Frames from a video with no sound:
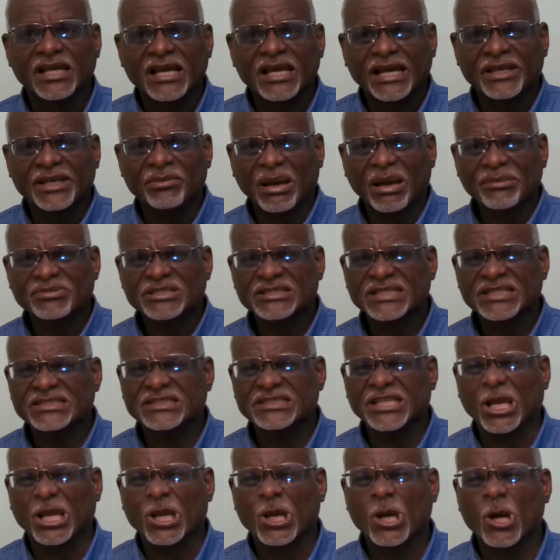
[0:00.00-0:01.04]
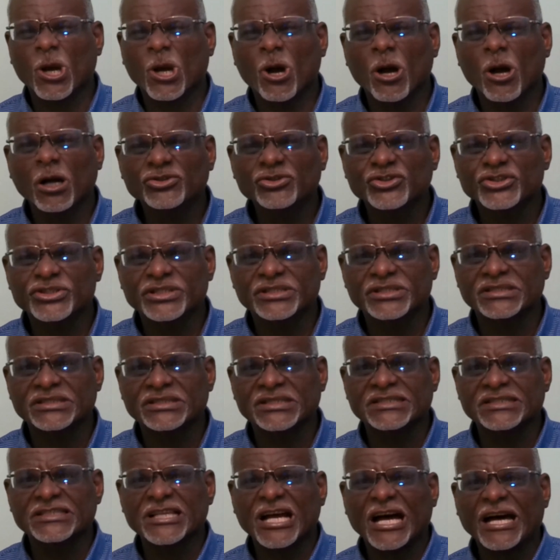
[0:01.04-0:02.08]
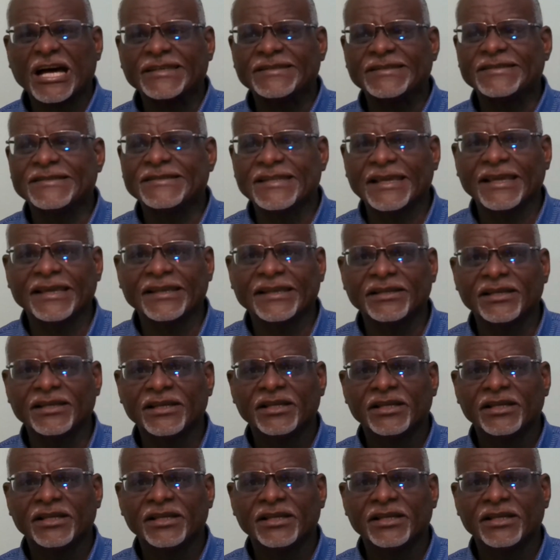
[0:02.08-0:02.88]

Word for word: The Bible says their consciences are dead.